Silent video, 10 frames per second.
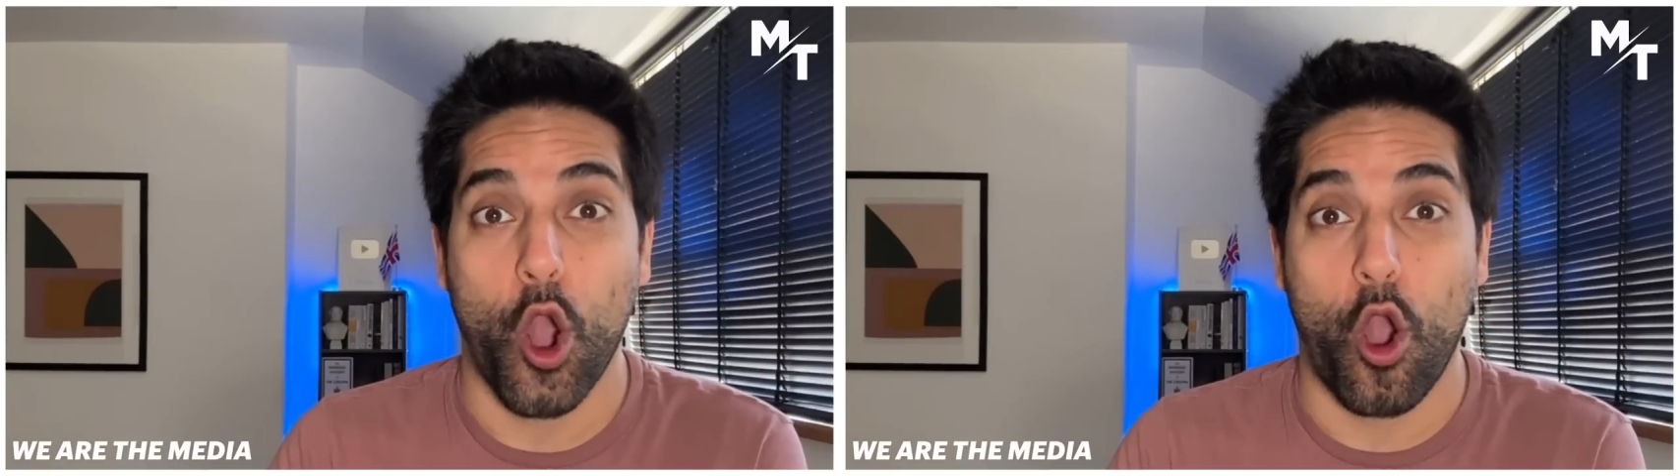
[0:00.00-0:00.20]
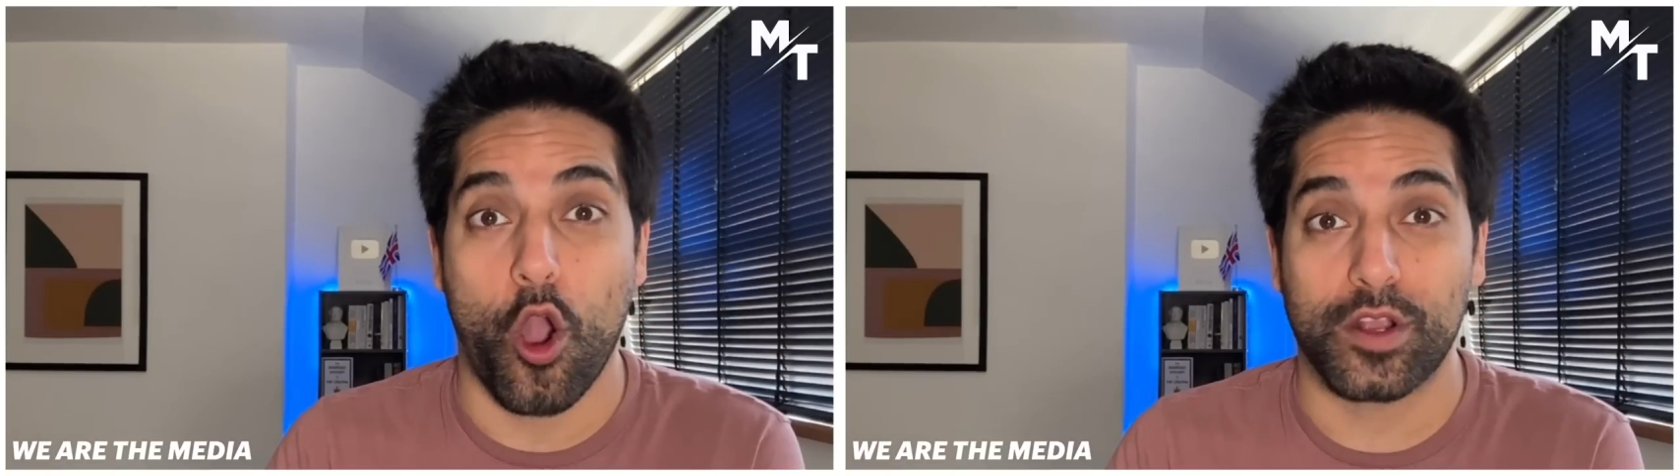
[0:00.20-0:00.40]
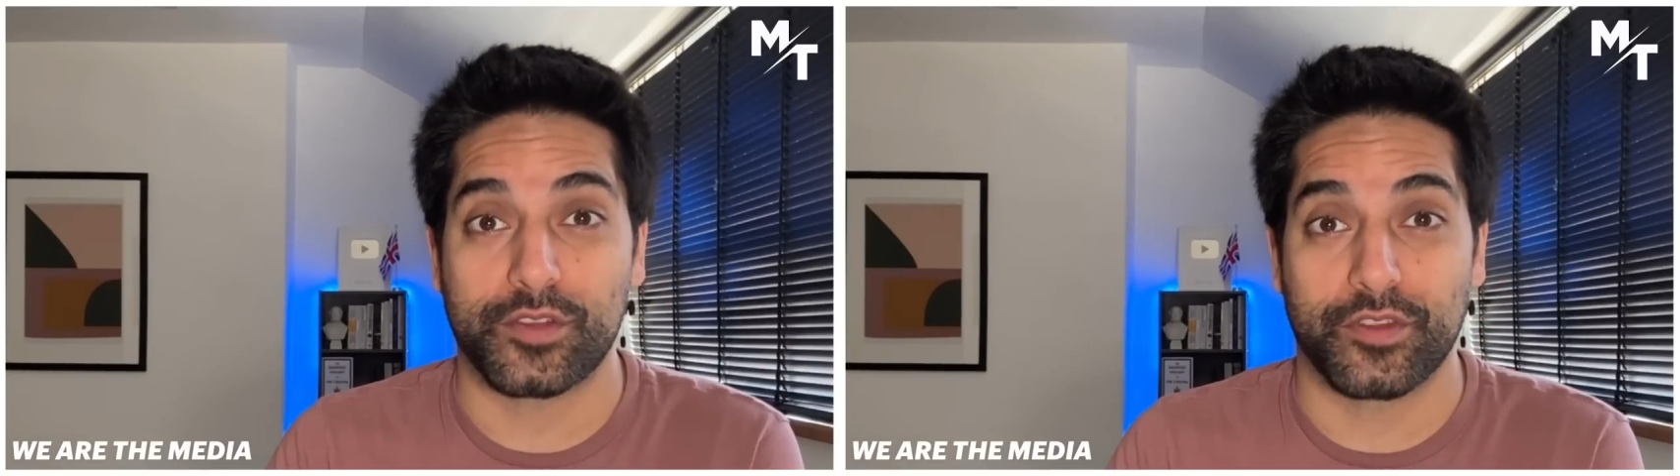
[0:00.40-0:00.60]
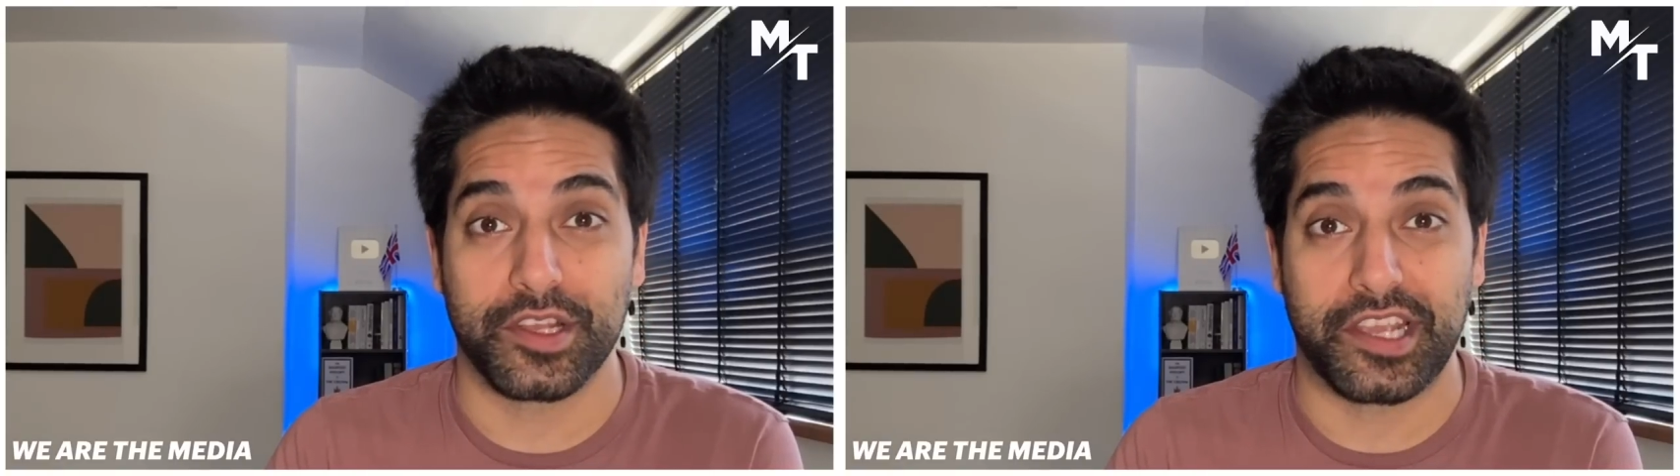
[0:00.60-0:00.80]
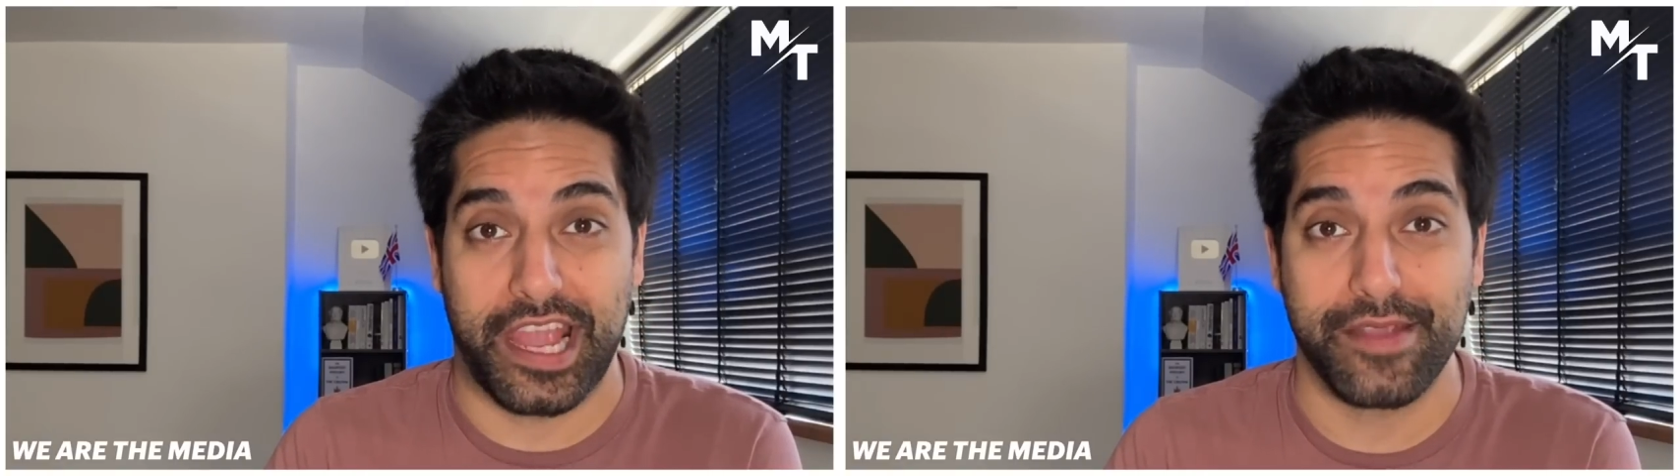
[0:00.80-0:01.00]
Oxford
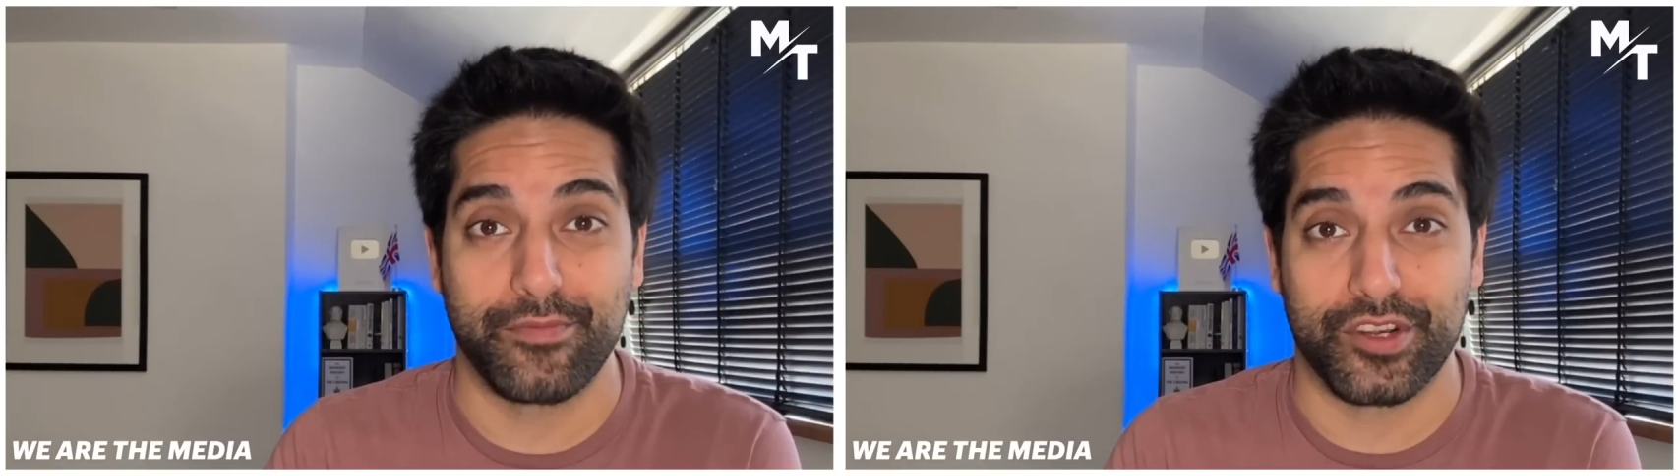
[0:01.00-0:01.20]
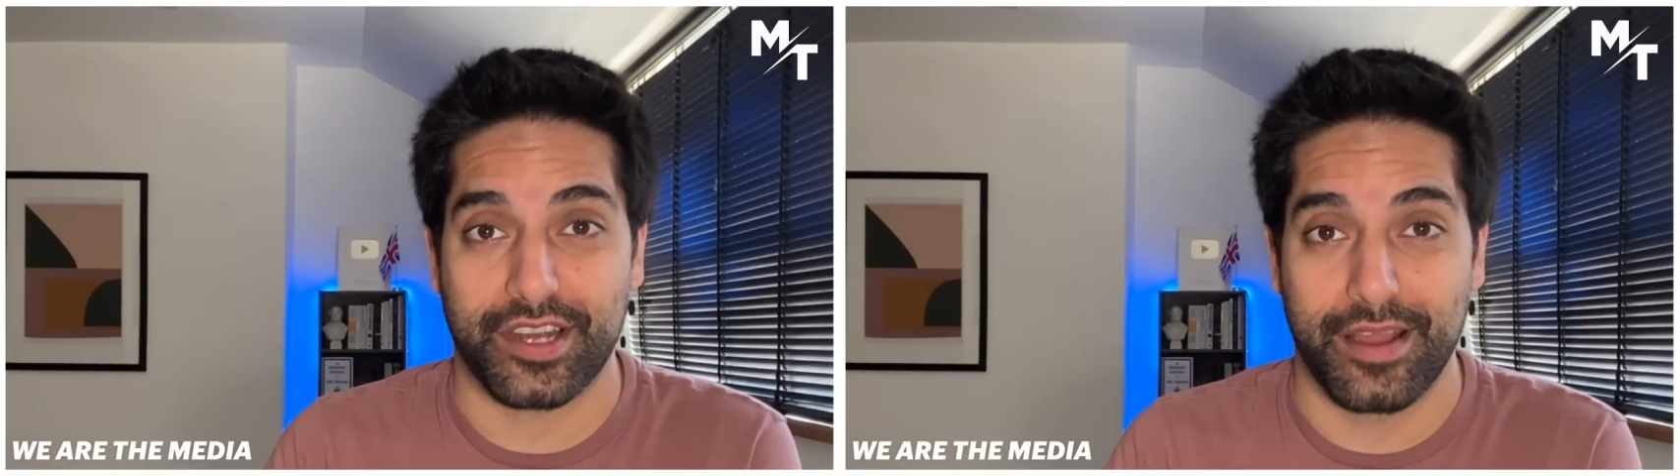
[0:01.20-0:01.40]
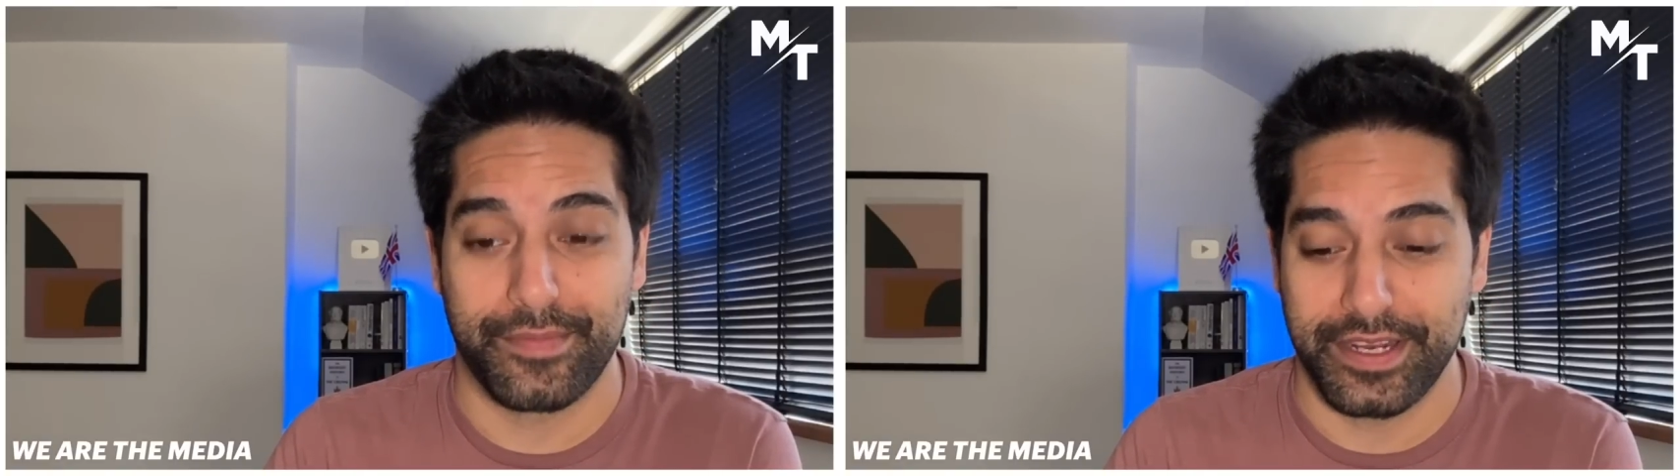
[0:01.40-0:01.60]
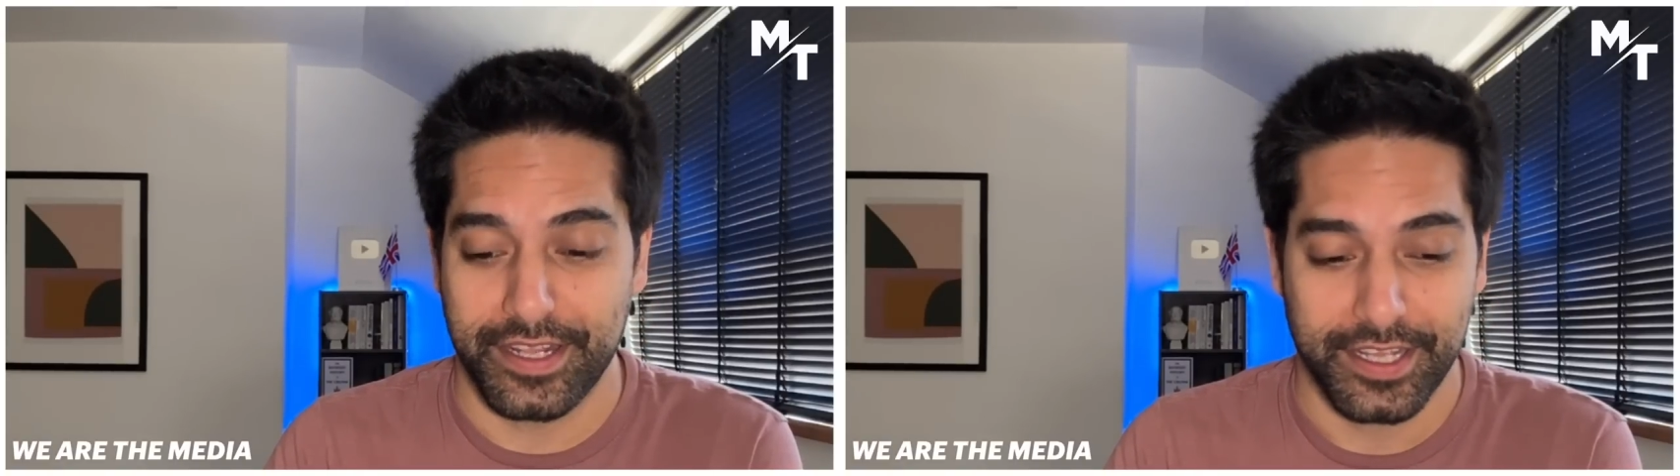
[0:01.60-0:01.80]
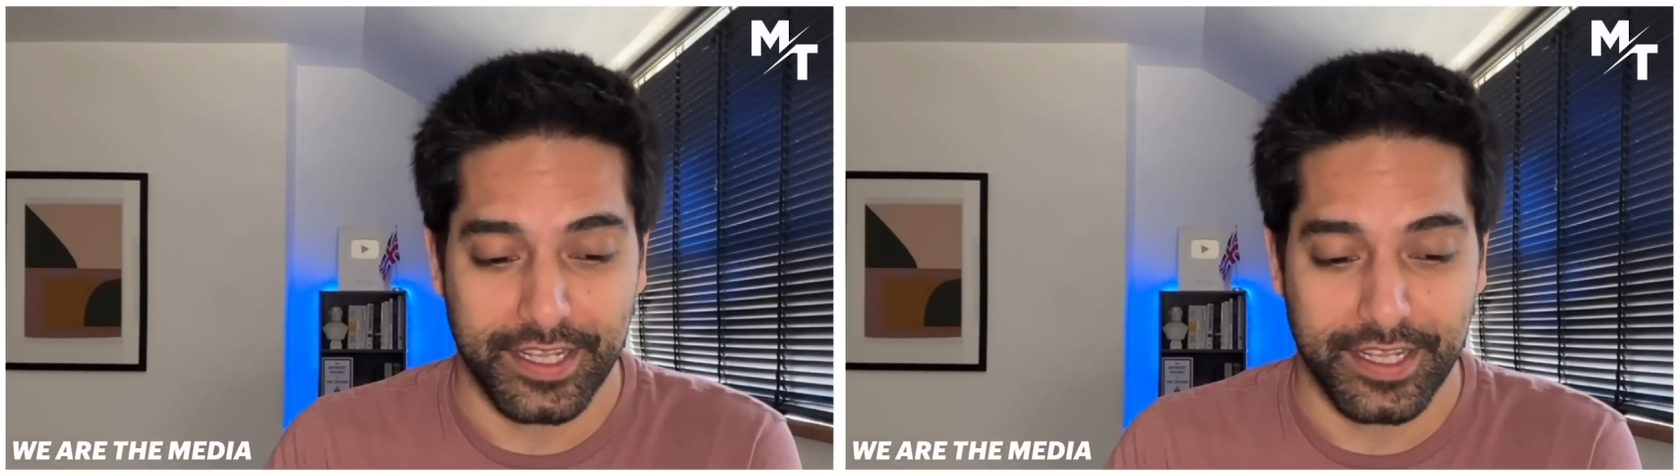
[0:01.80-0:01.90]
and Cambridge have been